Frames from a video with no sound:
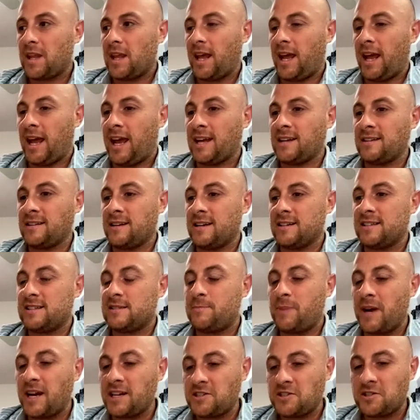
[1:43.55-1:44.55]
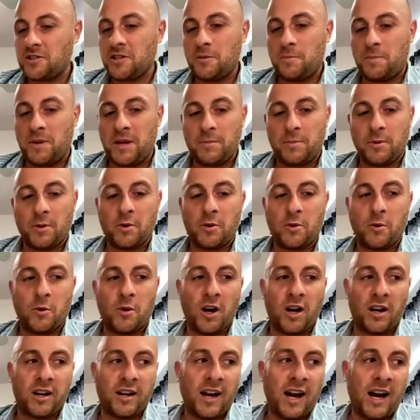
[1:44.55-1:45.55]
and especially people who
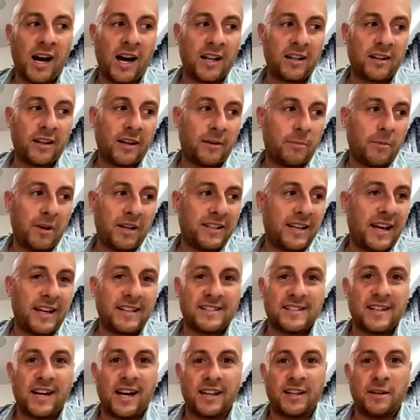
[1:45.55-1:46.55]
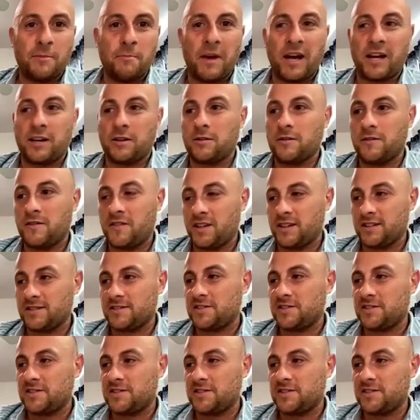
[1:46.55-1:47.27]
are not, like my dad's not in the medical field.